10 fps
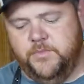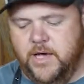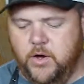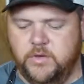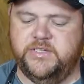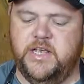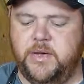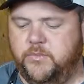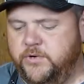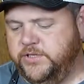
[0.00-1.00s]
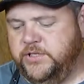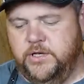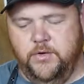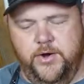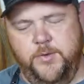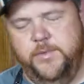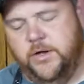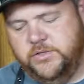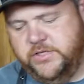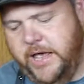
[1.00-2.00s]
I always say about brisket, y'all hear me, y'all
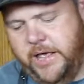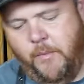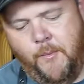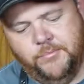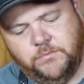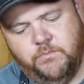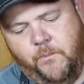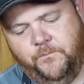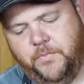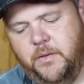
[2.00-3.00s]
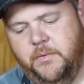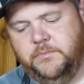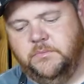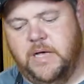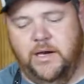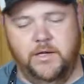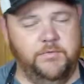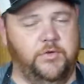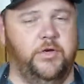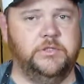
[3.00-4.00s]
say it. I love
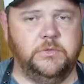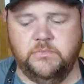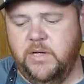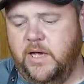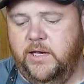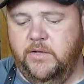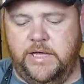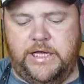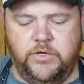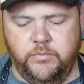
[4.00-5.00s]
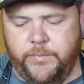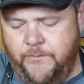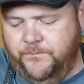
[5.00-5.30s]
cooking them. I love eating them.